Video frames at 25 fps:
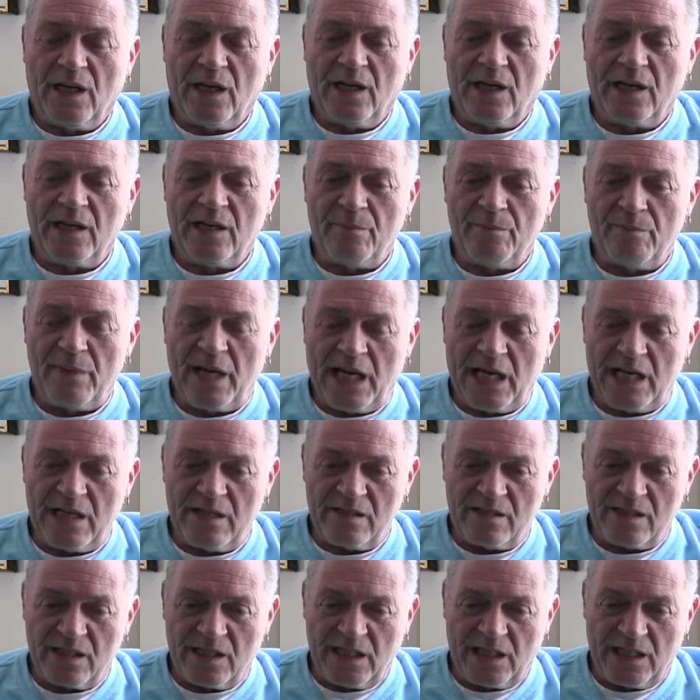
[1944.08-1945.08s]
and
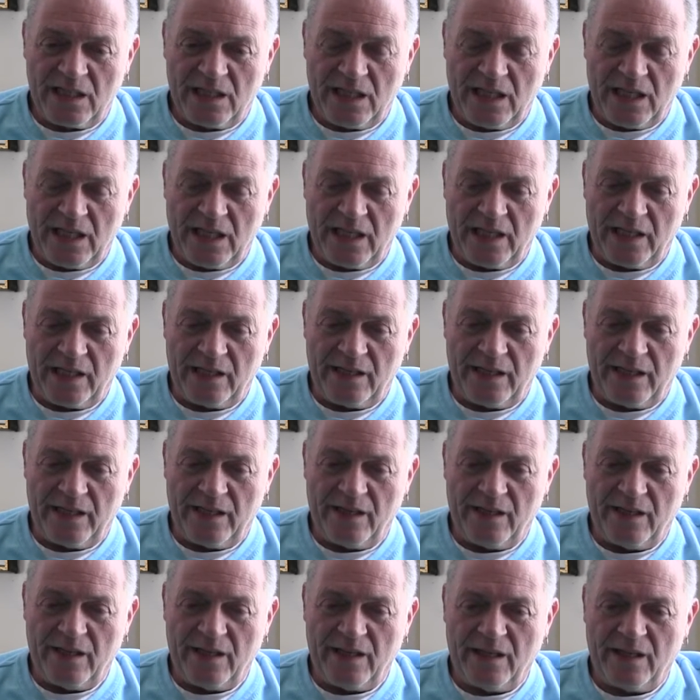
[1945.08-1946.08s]
amazing and
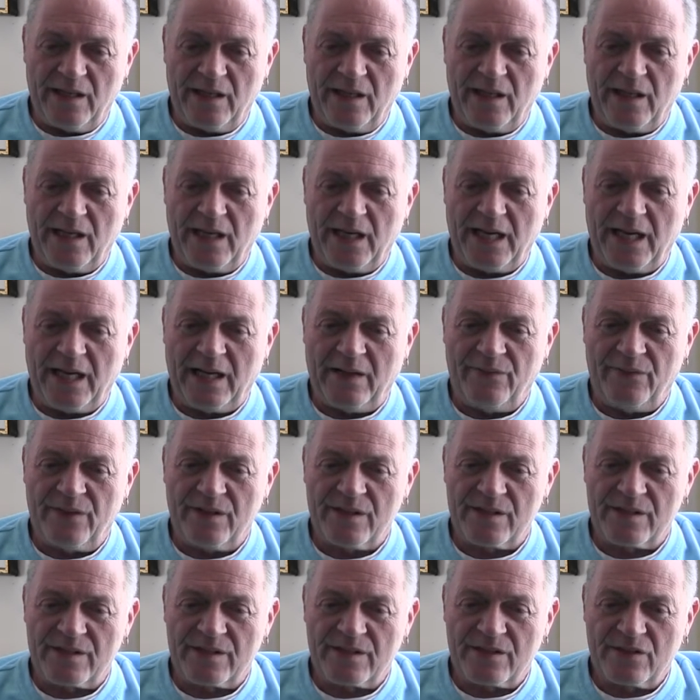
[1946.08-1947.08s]
had
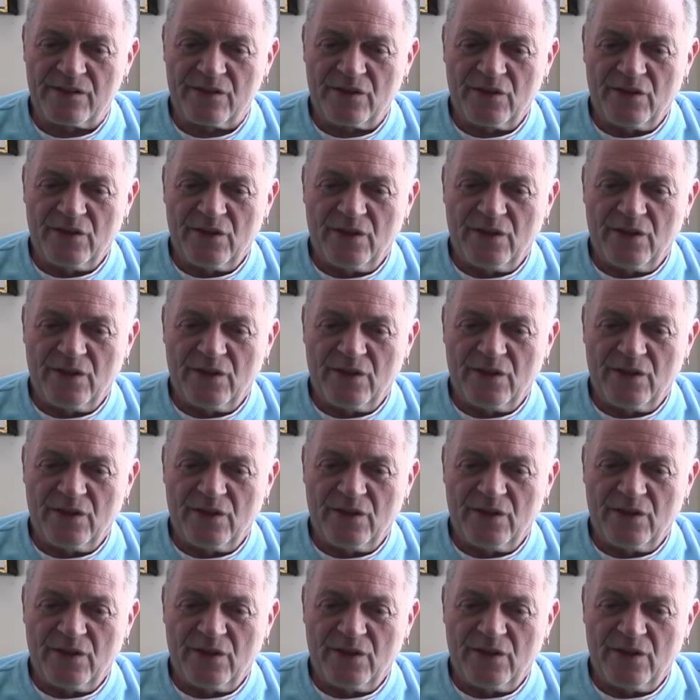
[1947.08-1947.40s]
this